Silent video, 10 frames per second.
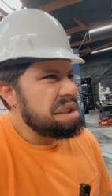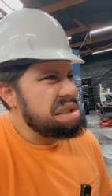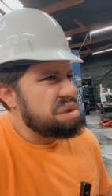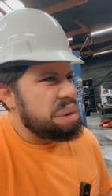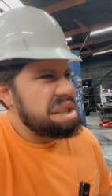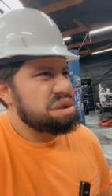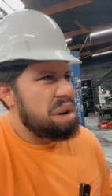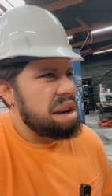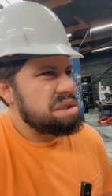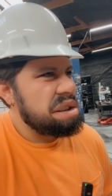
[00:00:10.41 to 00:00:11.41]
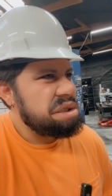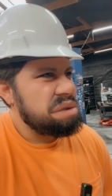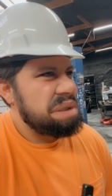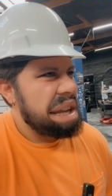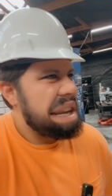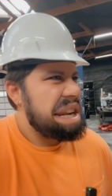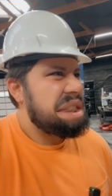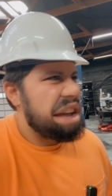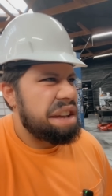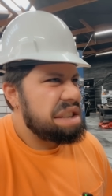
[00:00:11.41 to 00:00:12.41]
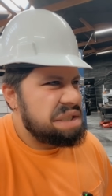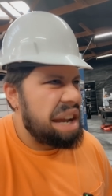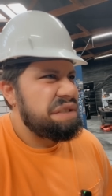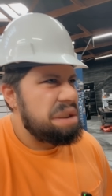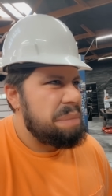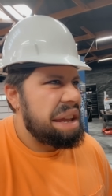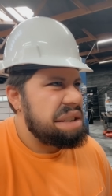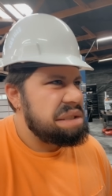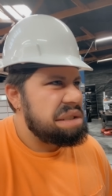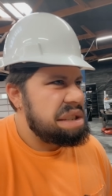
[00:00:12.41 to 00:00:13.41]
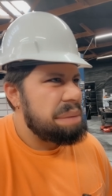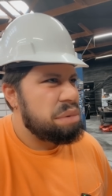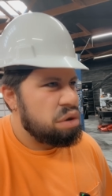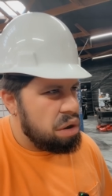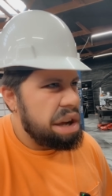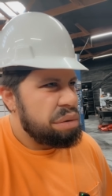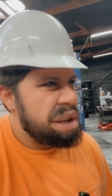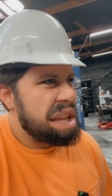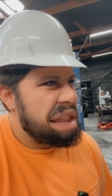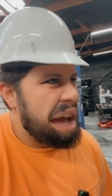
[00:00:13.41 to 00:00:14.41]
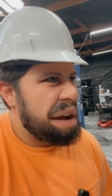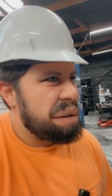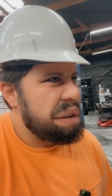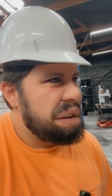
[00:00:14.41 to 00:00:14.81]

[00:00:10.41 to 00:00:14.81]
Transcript: Since when does Roscoe do anything in the safety meetings except grunt really loud?